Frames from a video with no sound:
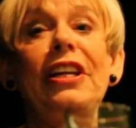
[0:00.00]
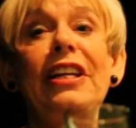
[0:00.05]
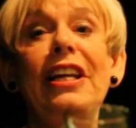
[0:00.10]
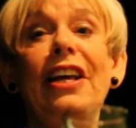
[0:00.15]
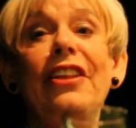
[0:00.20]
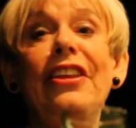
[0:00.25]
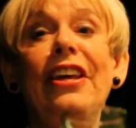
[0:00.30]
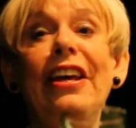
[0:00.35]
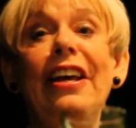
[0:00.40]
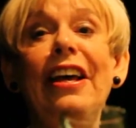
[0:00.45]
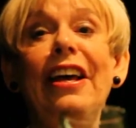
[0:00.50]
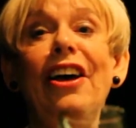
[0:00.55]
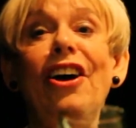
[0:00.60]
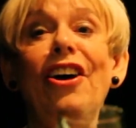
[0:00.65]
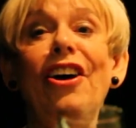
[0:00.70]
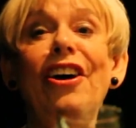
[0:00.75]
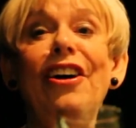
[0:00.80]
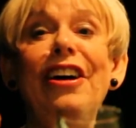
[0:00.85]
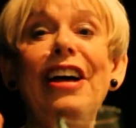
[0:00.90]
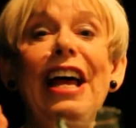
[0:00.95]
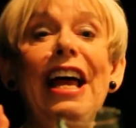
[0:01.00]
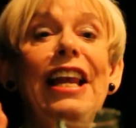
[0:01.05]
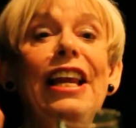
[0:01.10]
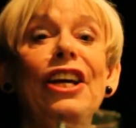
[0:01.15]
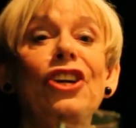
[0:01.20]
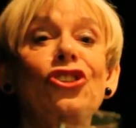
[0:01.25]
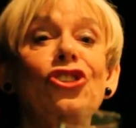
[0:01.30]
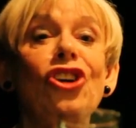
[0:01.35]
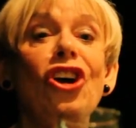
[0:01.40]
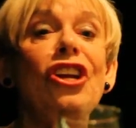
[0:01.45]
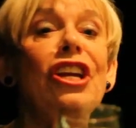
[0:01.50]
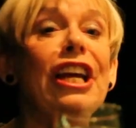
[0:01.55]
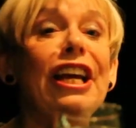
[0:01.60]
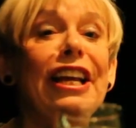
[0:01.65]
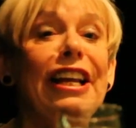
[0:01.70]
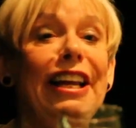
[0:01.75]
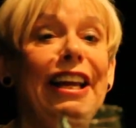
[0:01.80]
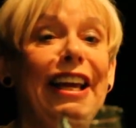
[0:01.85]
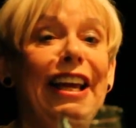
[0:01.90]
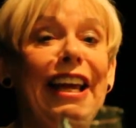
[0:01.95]
another
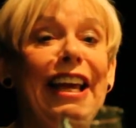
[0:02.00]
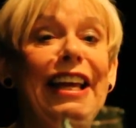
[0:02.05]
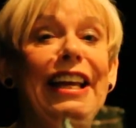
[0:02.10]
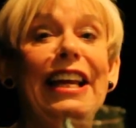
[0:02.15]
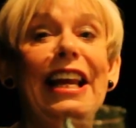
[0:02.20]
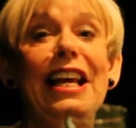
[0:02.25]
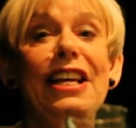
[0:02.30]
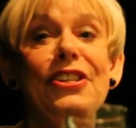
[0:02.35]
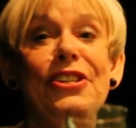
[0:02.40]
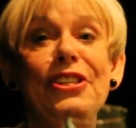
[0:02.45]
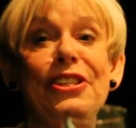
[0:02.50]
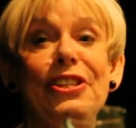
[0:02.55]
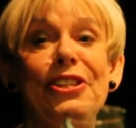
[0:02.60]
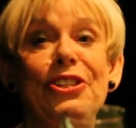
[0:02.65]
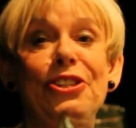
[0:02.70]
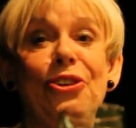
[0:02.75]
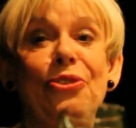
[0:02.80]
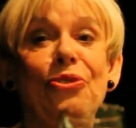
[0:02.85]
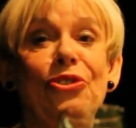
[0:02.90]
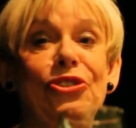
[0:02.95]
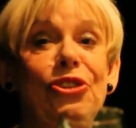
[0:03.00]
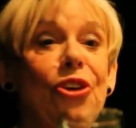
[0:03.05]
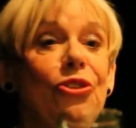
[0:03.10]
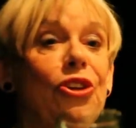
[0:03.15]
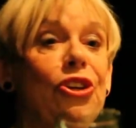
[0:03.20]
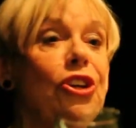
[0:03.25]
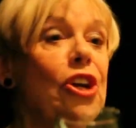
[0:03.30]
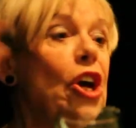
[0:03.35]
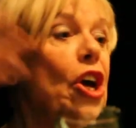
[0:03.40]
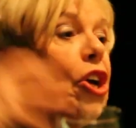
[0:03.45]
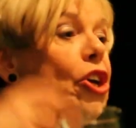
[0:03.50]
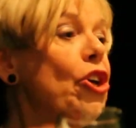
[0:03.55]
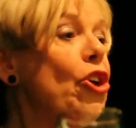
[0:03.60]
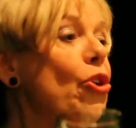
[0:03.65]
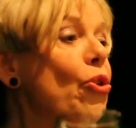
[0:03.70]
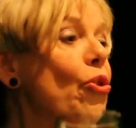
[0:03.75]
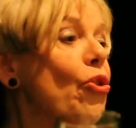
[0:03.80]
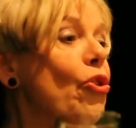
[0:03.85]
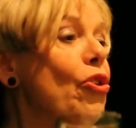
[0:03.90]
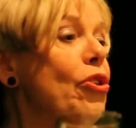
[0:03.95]
electronically in lessons, so that
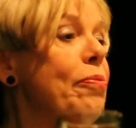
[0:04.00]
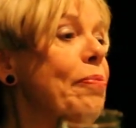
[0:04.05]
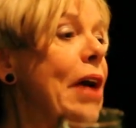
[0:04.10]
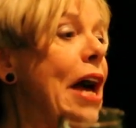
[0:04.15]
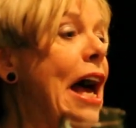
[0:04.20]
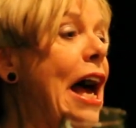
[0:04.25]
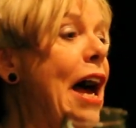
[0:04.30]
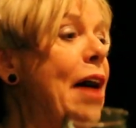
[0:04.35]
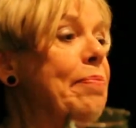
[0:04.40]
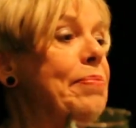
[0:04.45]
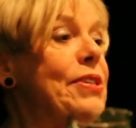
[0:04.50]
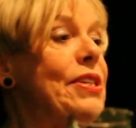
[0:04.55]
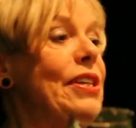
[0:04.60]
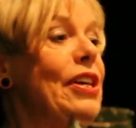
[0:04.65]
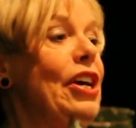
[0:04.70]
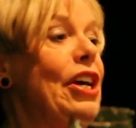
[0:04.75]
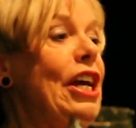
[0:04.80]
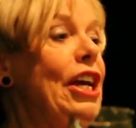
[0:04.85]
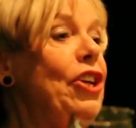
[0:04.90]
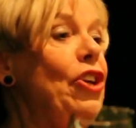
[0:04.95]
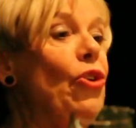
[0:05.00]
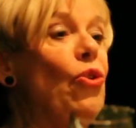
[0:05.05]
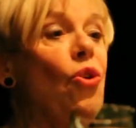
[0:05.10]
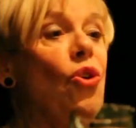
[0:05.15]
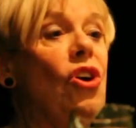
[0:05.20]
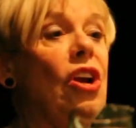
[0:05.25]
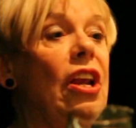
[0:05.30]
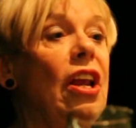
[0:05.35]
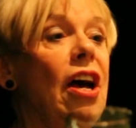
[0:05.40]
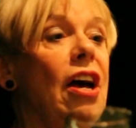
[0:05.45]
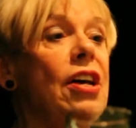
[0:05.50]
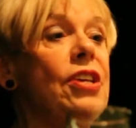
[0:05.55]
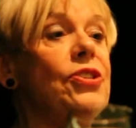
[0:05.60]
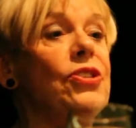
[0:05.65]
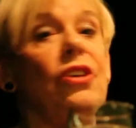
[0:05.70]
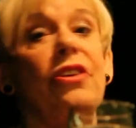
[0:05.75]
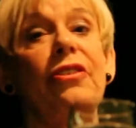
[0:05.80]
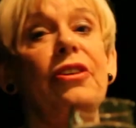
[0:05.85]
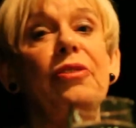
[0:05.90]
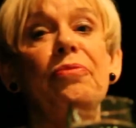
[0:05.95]
you could perhaps, in your class
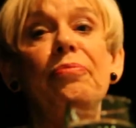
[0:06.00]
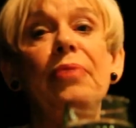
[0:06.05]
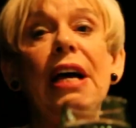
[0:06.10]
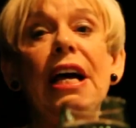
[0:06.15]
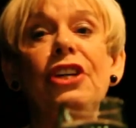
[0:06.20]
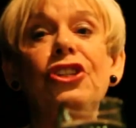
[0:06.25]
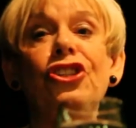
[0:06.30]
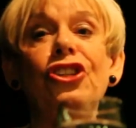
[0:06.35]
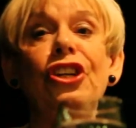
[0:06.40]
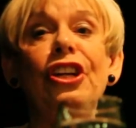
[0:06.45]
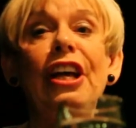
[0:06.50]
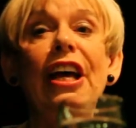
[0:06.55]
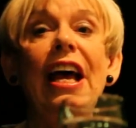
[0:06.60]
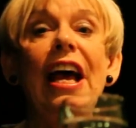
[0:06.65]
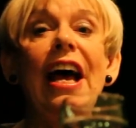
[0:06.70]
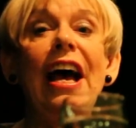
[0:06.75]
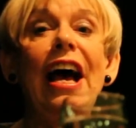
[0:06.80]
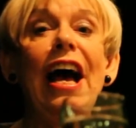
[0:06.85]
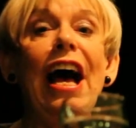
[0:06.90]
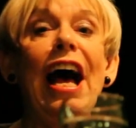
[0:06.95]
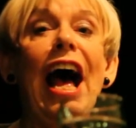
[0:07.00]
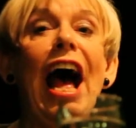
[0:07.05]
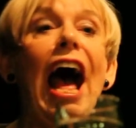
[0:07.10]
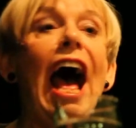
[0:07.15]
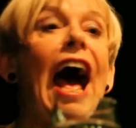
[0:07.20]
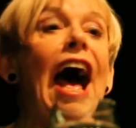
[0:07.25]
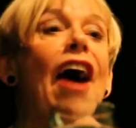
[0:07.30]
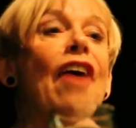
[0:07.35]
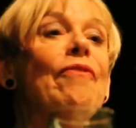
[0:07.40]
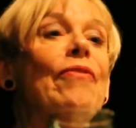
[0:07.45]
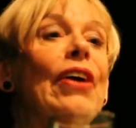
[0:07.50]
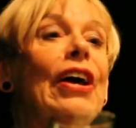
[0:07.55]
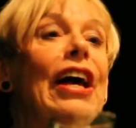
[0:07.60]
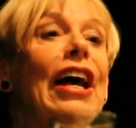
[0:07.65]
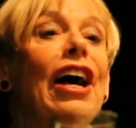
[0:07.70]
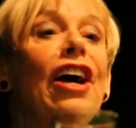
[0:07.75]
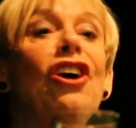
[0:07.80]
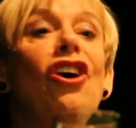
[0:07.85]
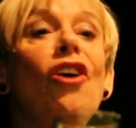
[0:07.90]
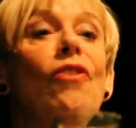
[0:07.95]
on compassion, have
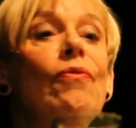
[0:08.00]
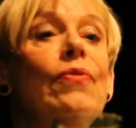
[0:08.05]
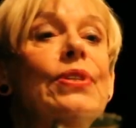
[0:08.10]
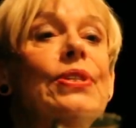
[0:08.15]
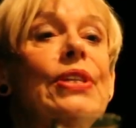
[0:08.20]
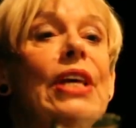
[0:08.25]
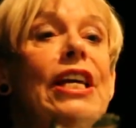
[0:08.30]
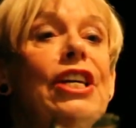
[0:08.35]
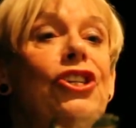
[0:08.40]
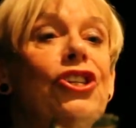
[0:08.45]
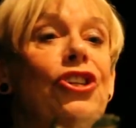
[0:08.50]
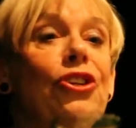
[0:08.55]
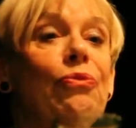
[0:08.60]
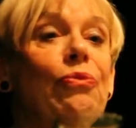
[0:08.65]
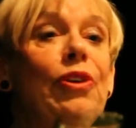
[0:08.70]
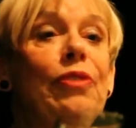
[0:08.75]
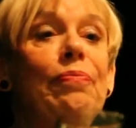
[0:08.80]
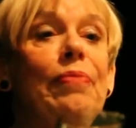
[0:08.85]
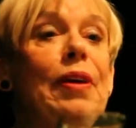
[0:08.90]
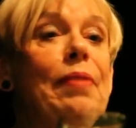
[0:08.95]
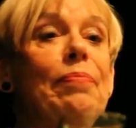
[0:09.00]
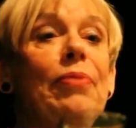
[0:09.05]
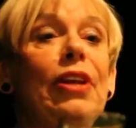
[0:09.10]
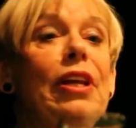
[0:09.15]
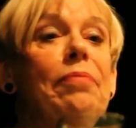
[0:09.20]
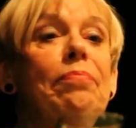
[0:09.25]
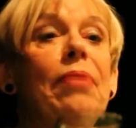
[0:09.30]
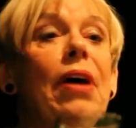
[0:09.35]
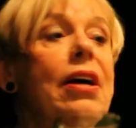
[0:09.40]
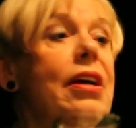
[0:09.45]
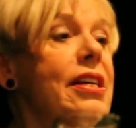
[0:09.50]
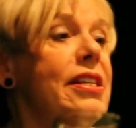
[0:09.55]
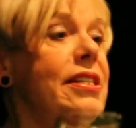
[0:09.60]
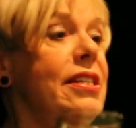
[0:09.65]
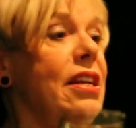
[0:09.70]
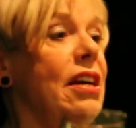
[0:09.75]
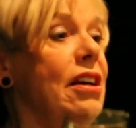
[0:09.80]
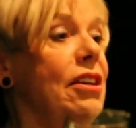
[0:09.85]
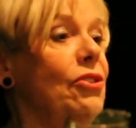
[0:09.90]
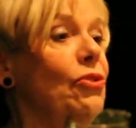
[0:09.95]
a conversation with people in
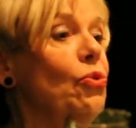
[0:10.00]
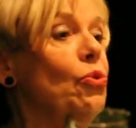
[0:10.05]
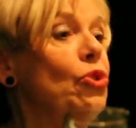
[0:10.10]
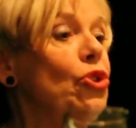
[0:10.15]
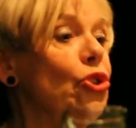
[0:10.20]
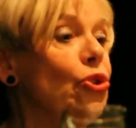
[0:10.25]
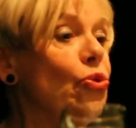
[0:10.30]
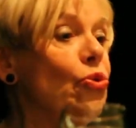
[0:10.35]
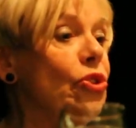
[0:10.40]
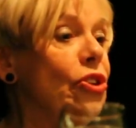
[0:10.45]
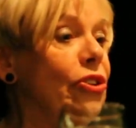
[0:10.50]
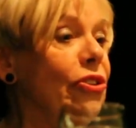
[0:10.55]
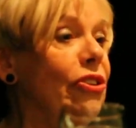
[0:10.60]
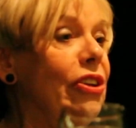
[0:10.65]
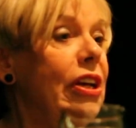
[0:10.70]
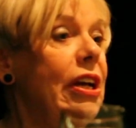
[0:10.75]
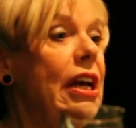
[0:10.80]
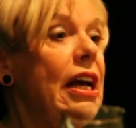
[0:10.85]
Pakistan or Jordan.